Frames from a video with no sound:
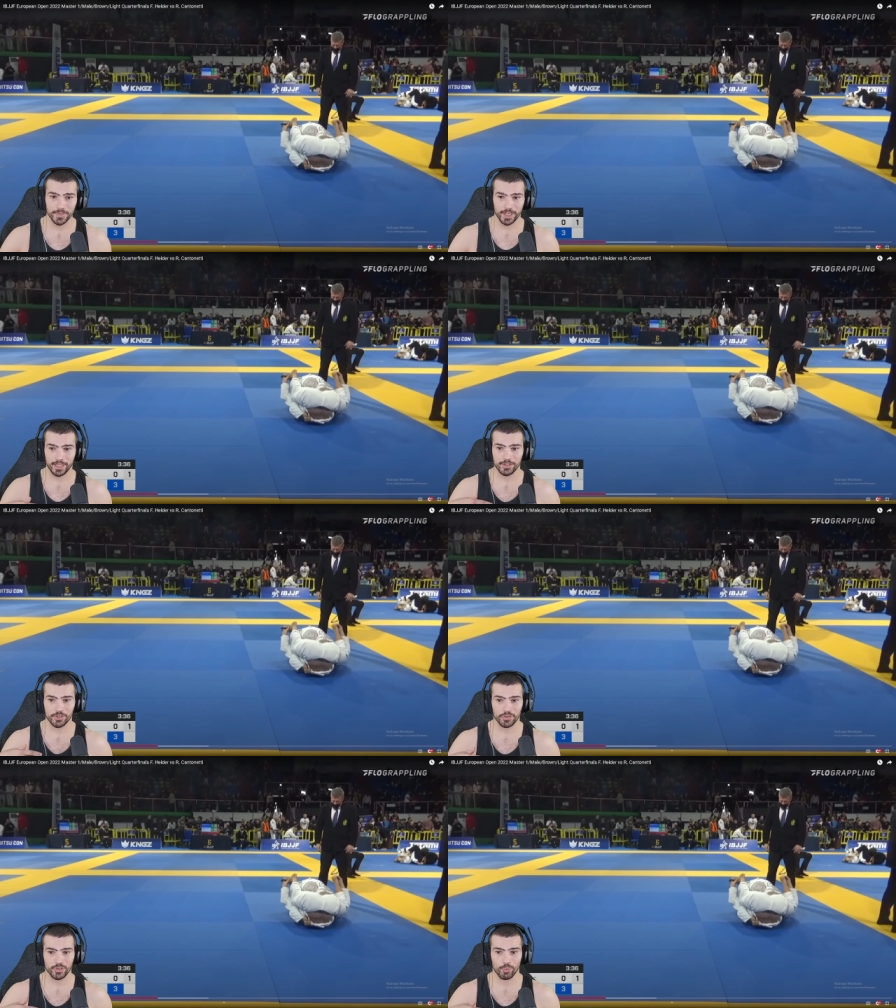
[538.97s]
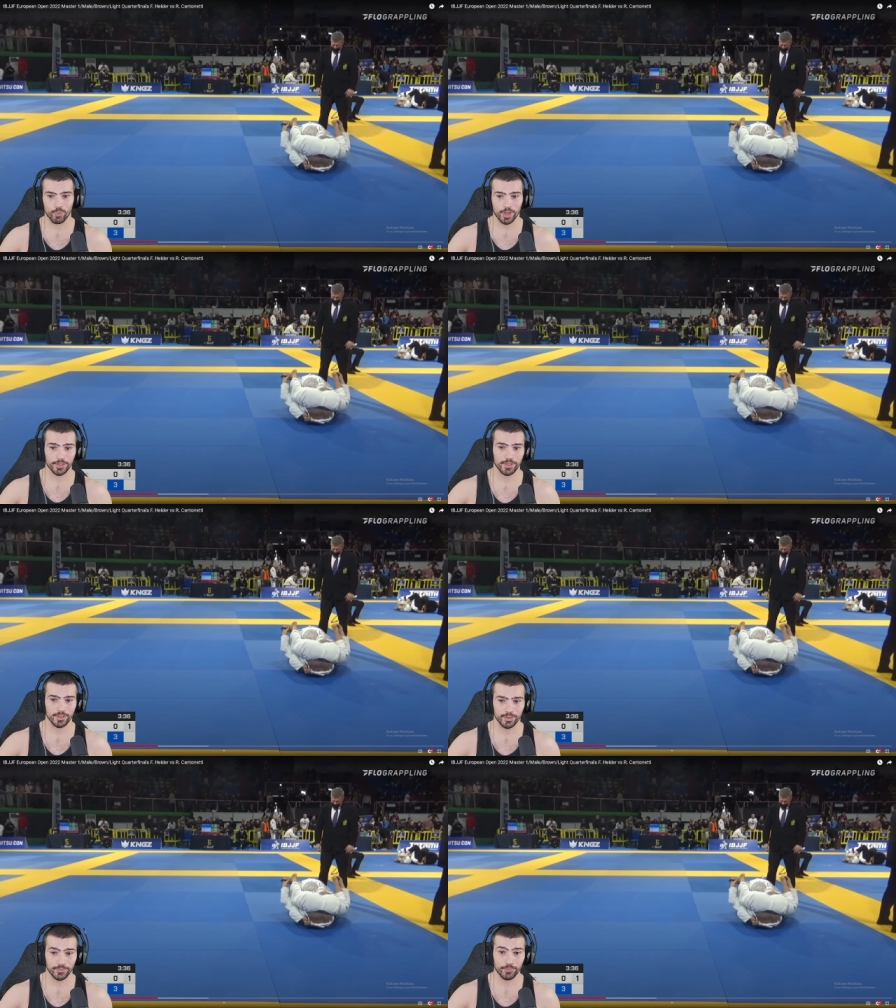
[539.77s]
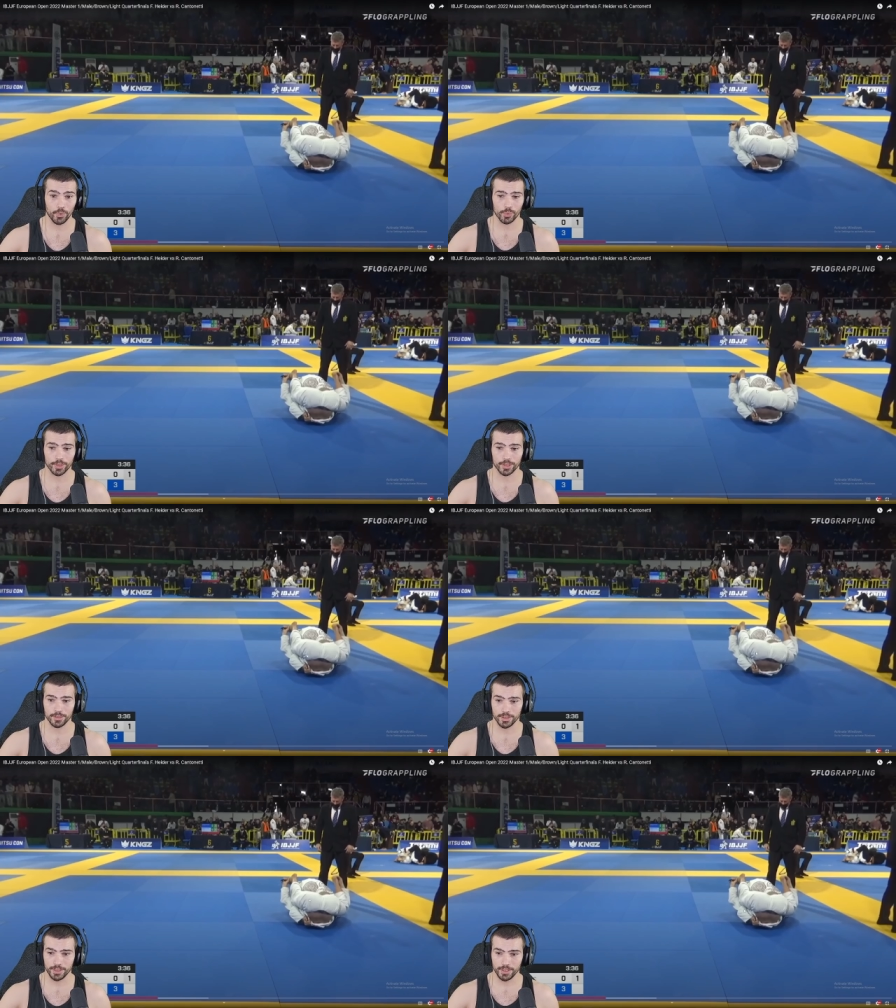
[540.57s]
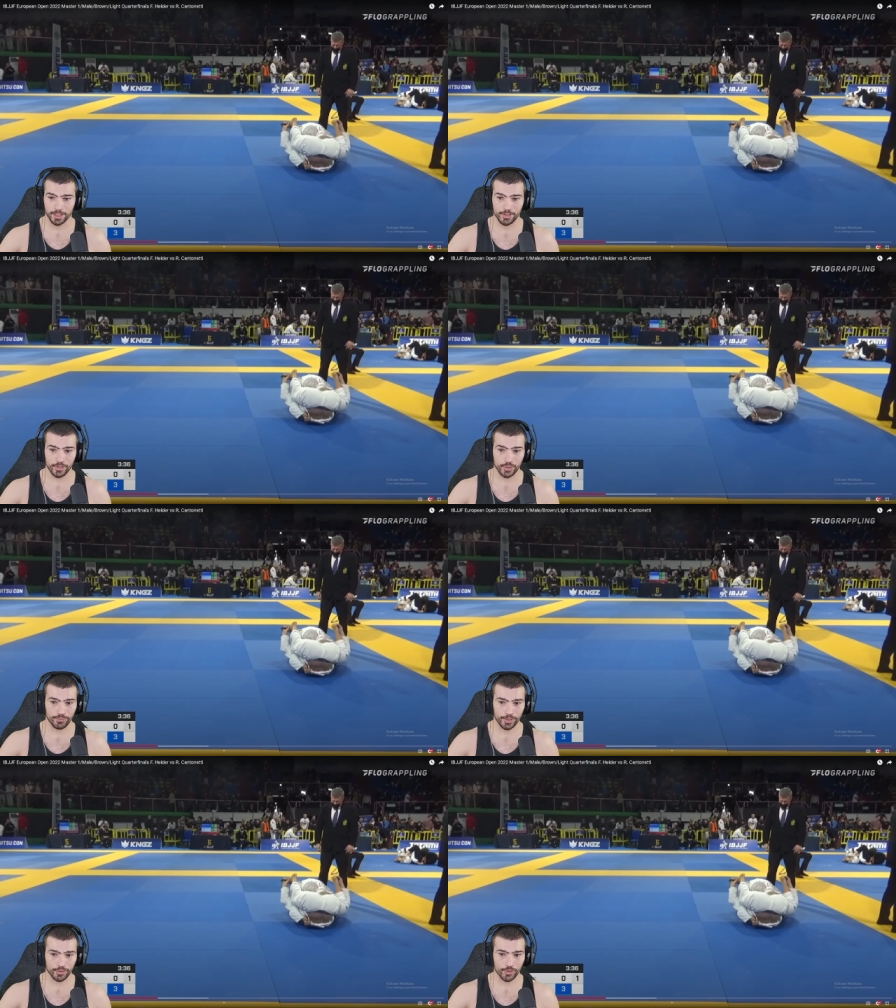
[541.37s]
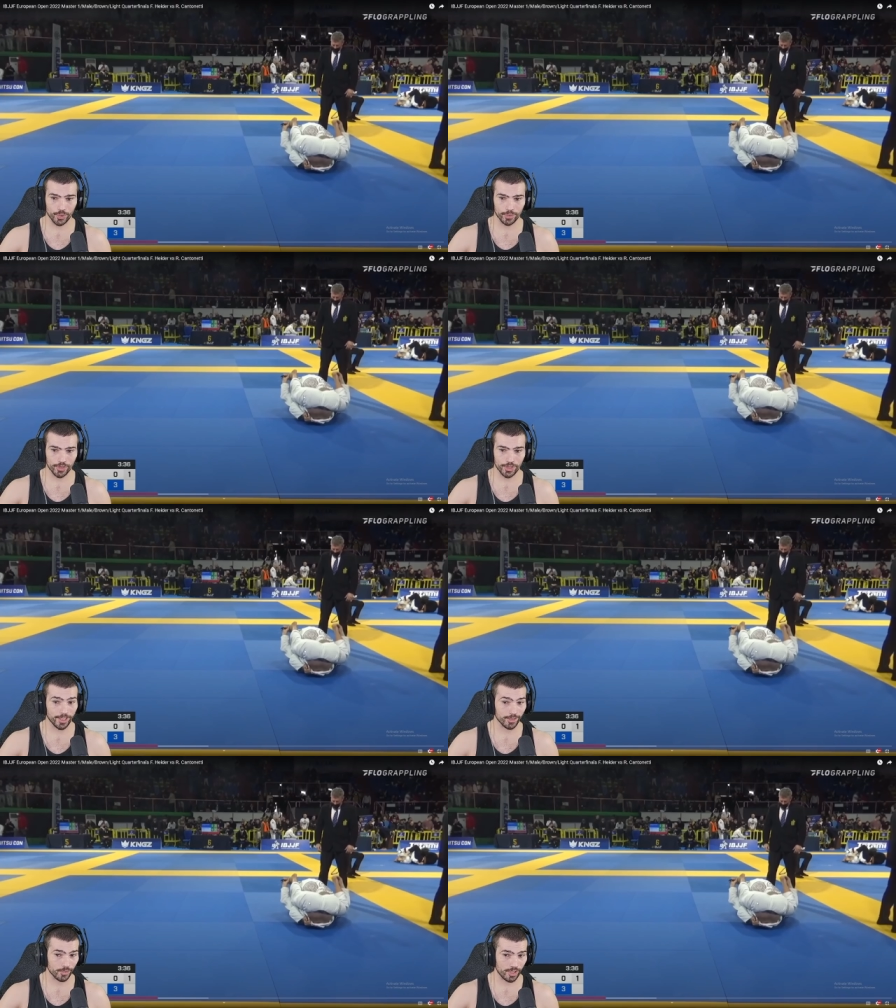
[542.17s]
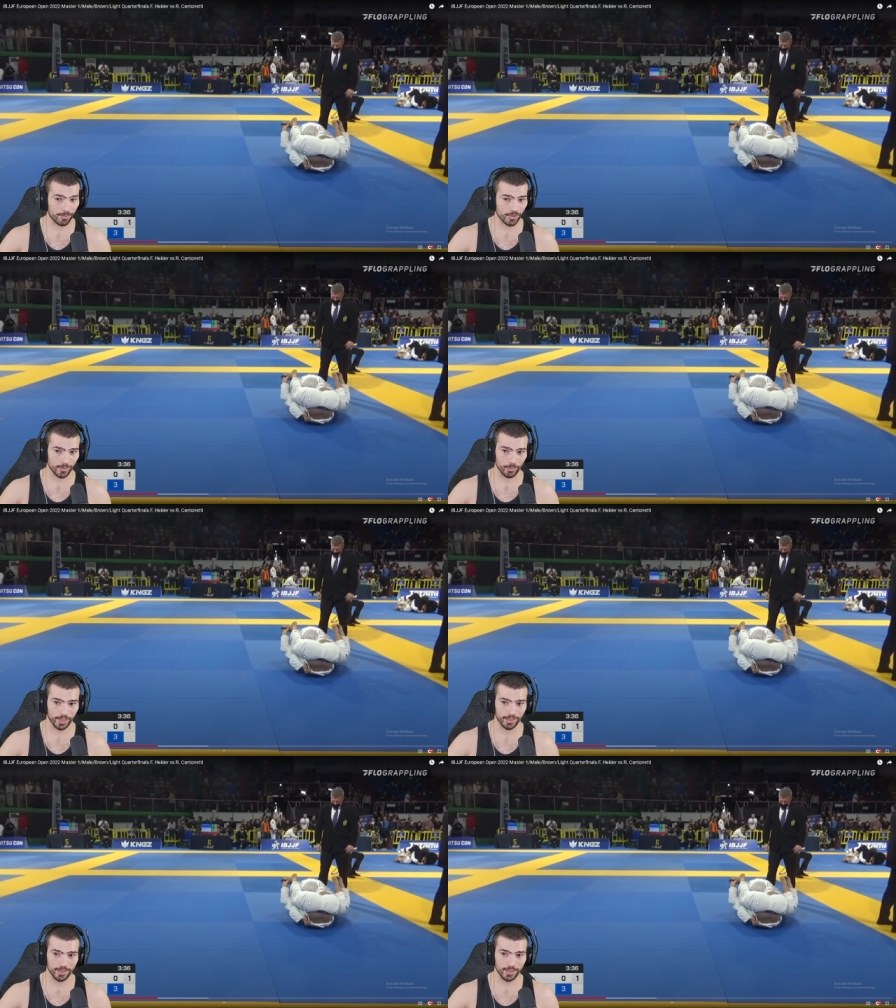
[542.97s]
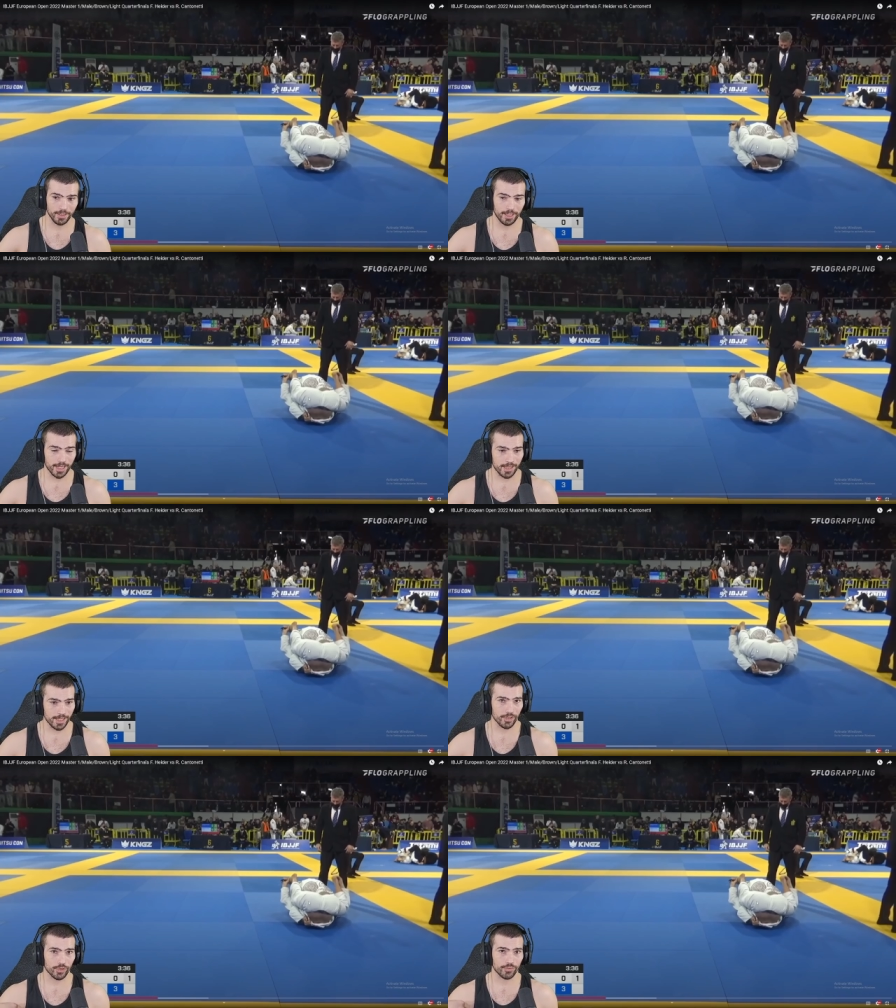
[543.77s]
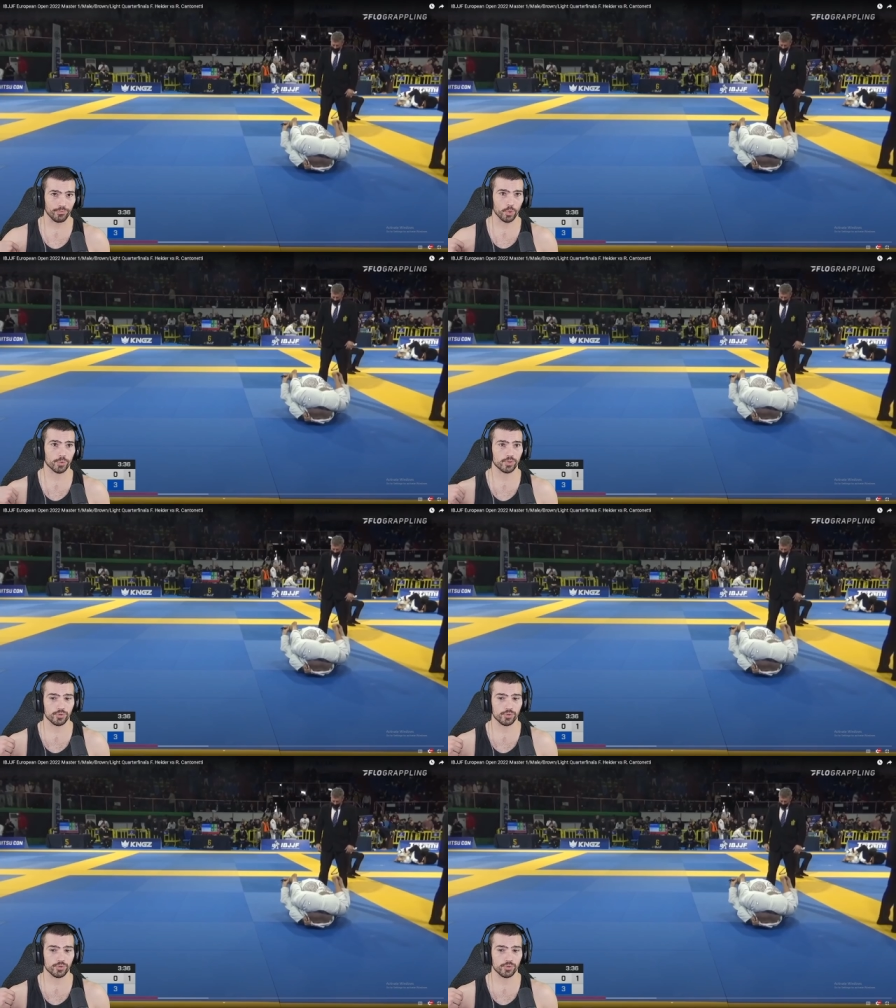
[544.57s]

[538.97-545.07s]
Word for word: and start to walk forward until you feel your shoulders connect to his hip somewhere. And then your forward